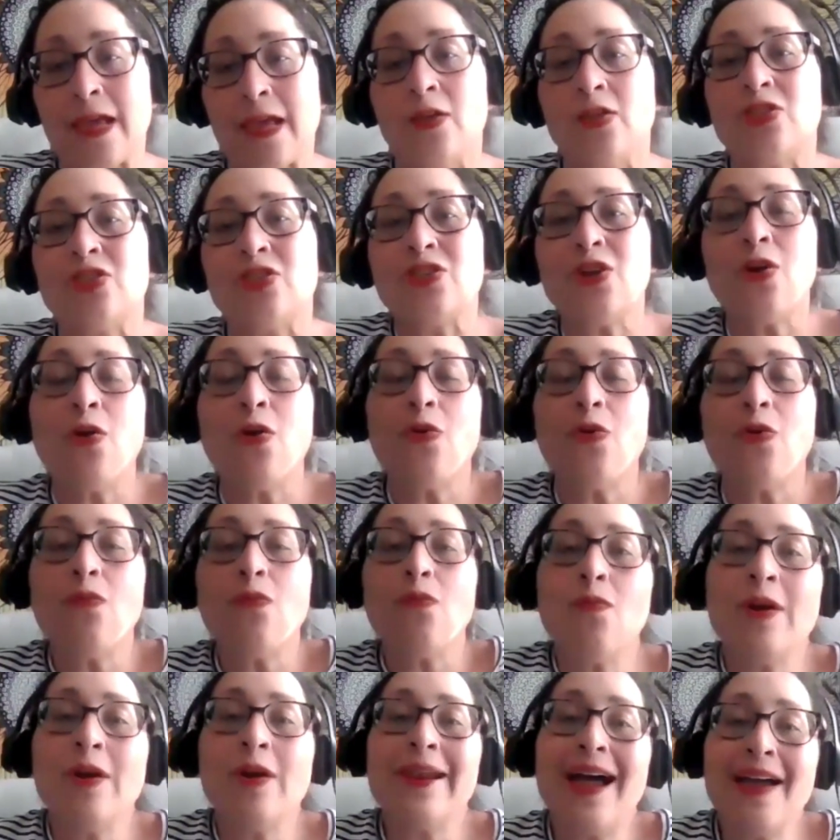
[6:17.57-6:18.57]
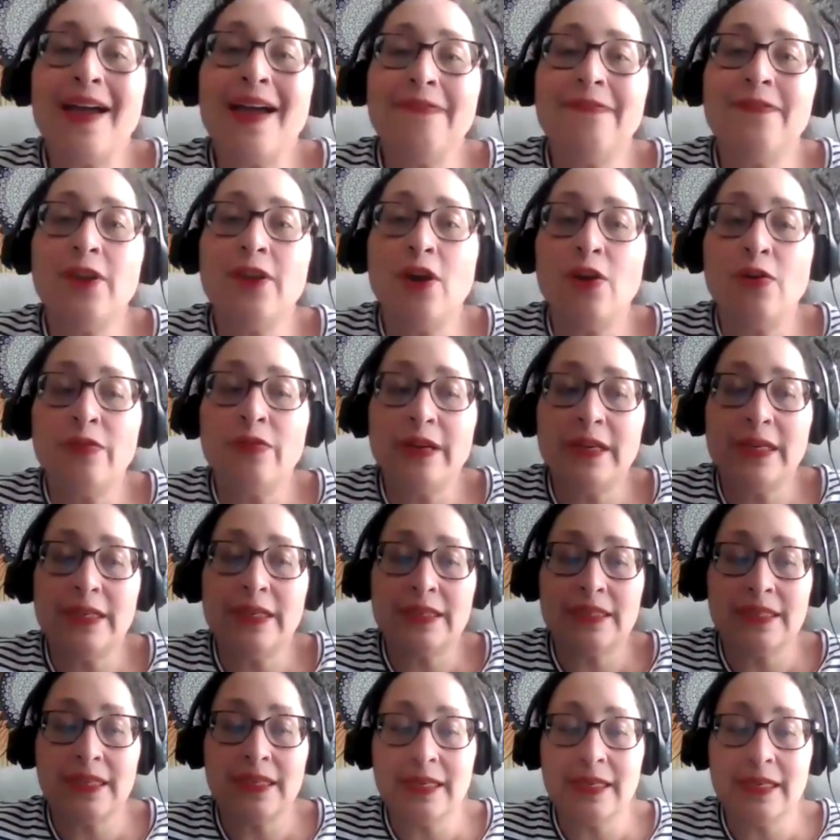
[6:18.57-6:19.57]
So what I've
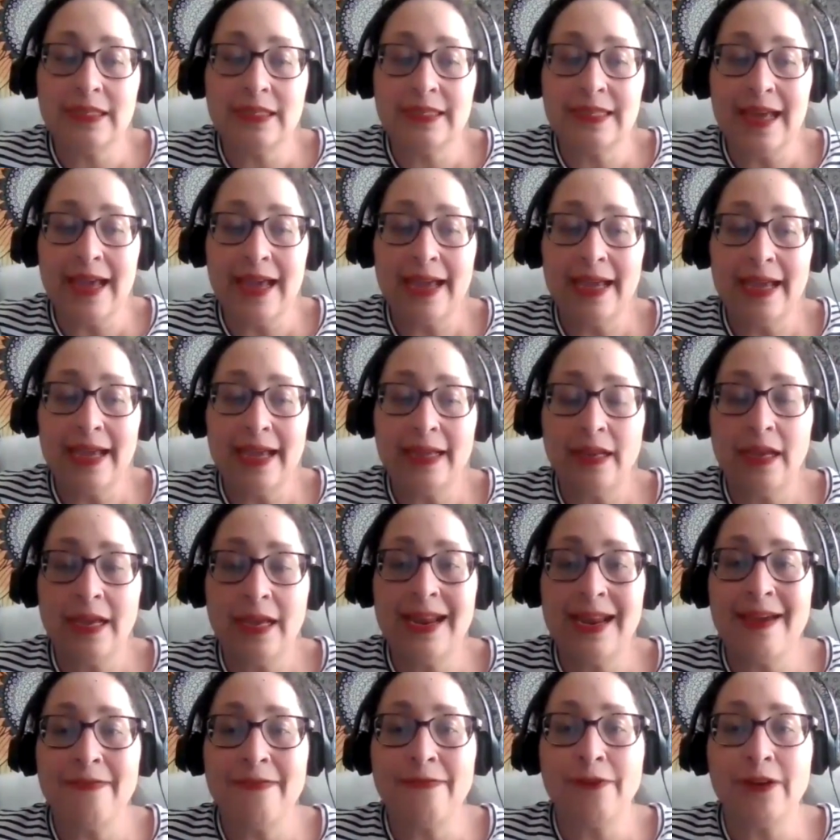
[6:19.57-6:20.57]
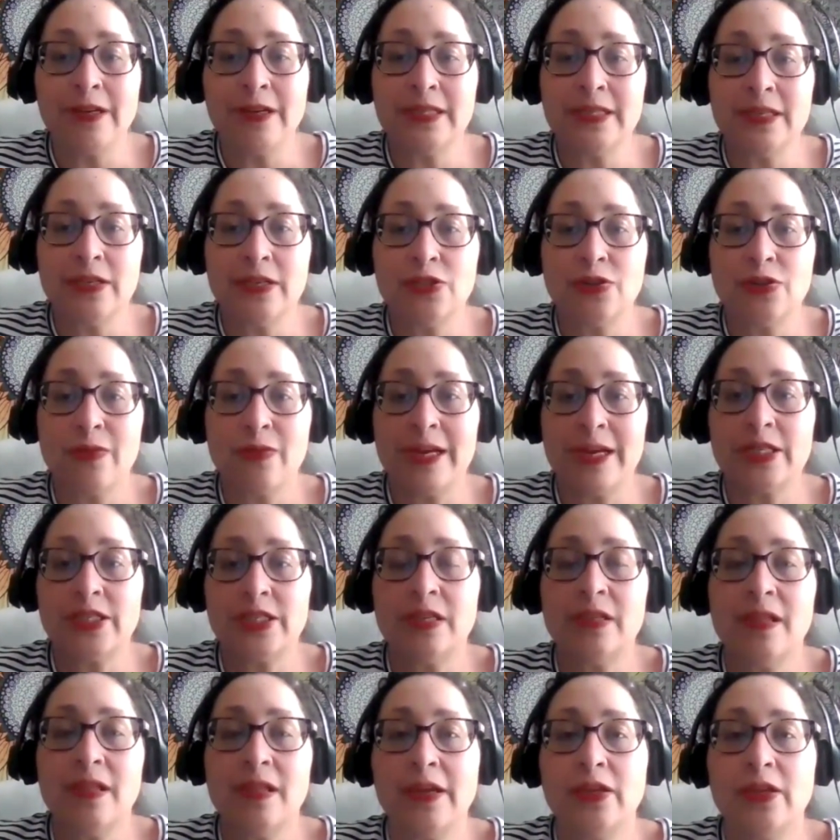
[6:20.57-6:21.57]
noticed is that in every
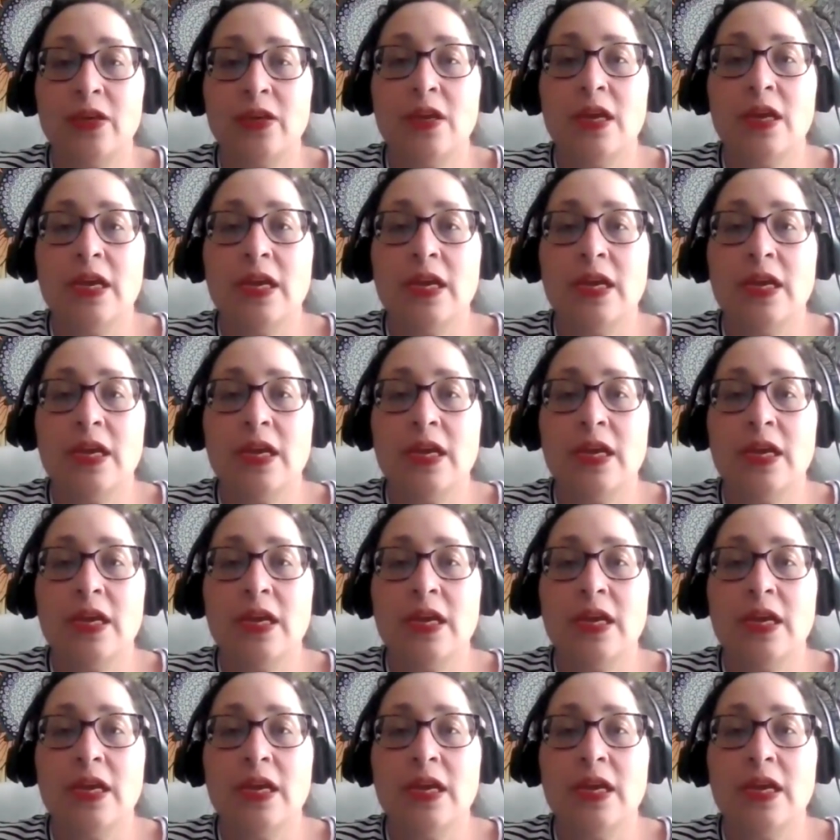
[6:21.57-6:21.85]
situation, like